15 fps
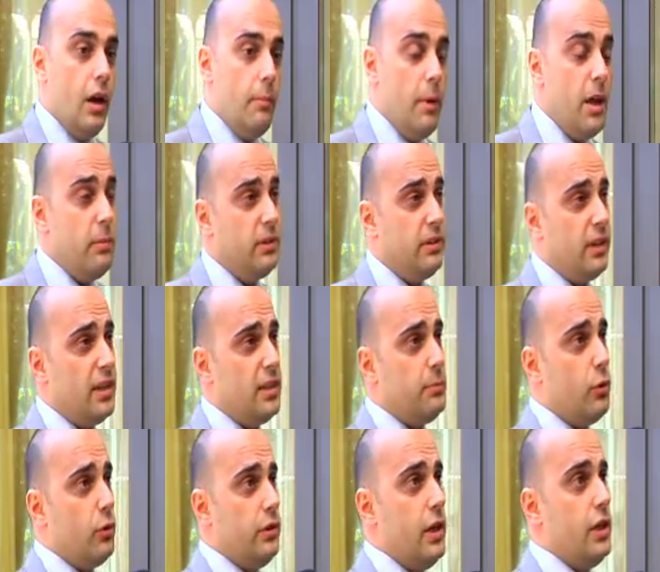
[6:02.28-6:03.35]
Maybe
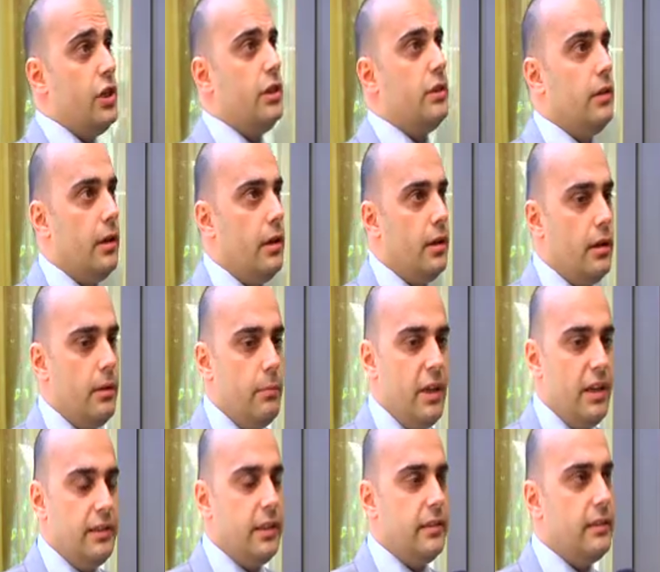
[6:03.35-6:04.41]
transportation
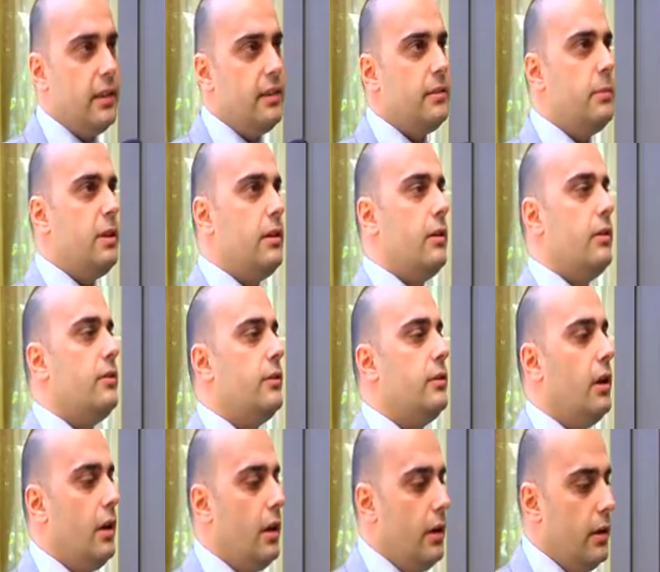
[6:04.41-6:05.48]
makes a sense, because
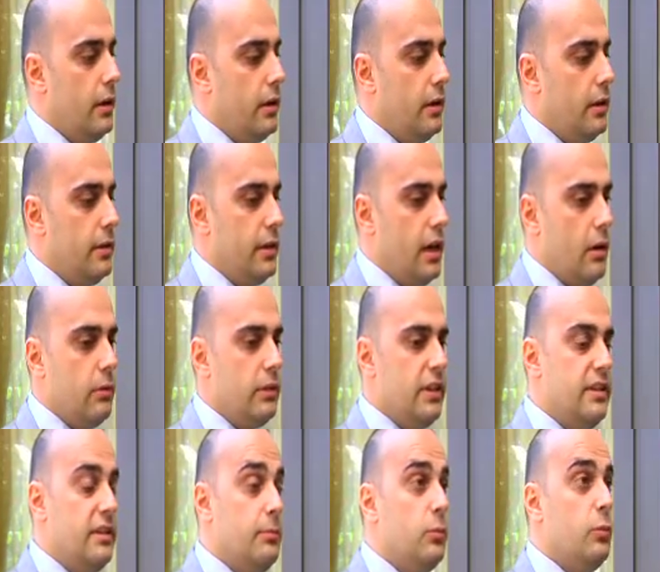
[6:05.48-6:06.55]

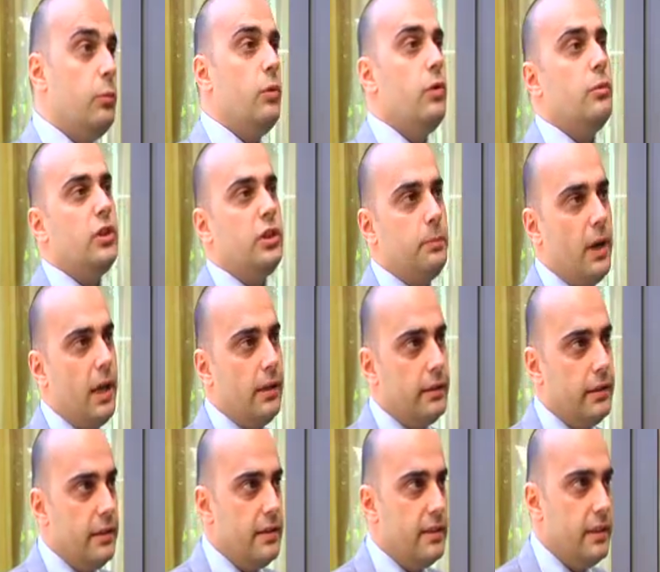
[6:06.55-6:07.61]
nowadays the
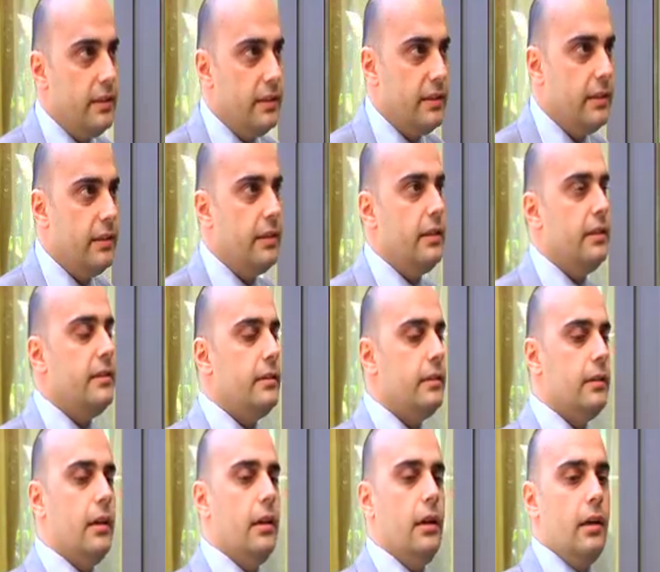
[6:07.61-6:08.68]
municipalities in the cities,
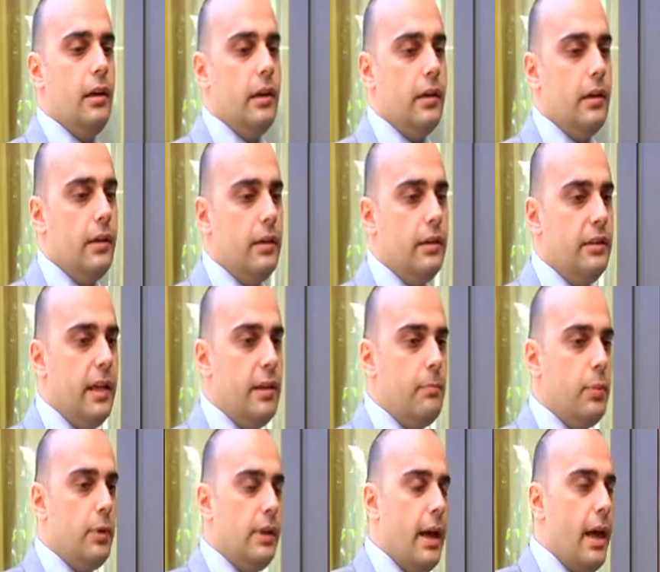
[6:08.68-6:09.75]
they
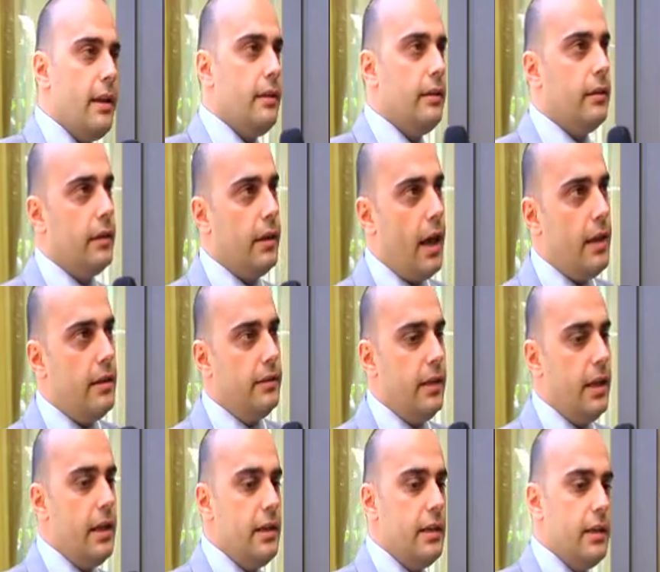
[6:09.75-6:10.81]
plan and
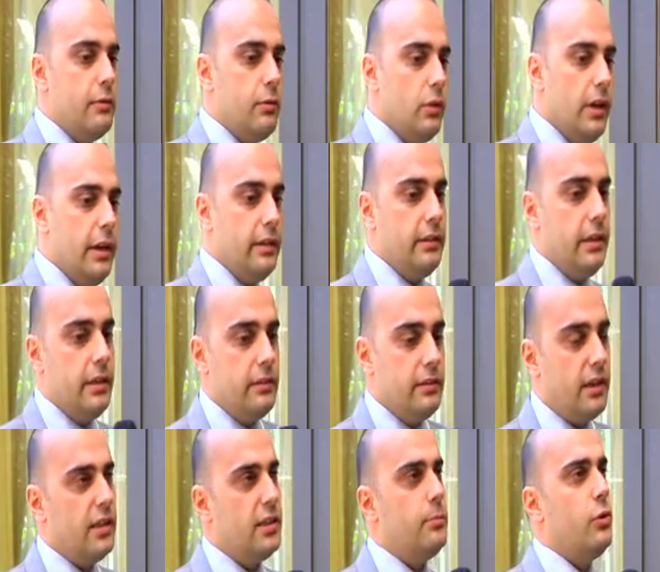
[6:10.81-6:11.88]
they evaluate their
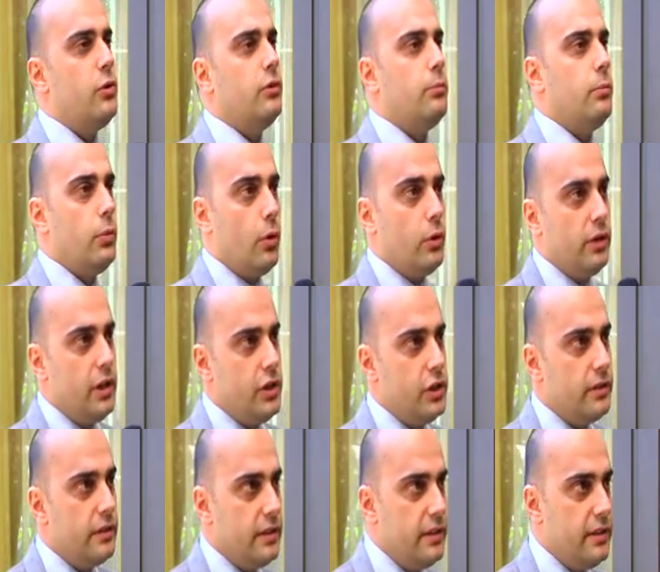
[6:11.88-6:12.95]

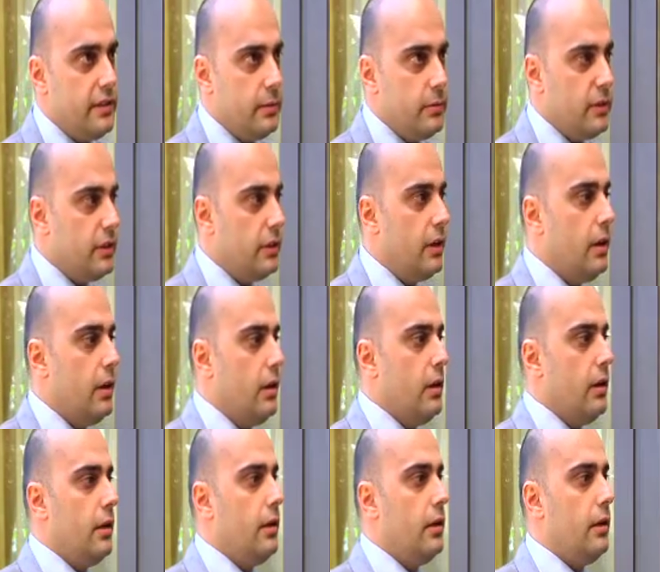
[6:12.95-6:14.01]
transportation systems
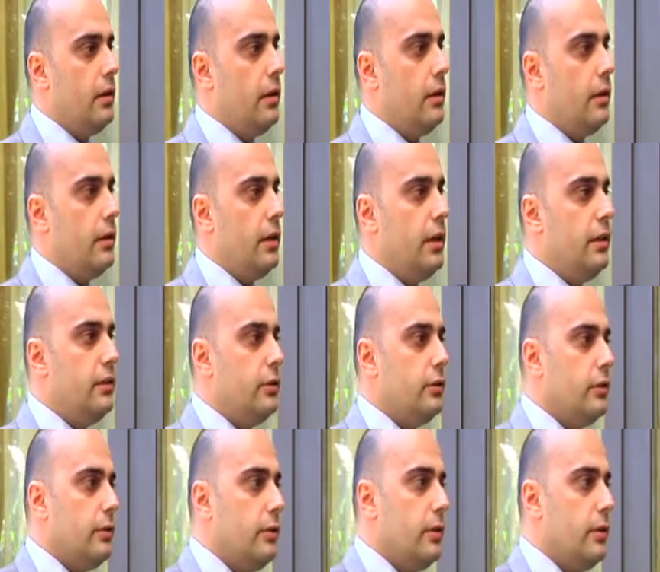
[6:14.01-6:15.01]
into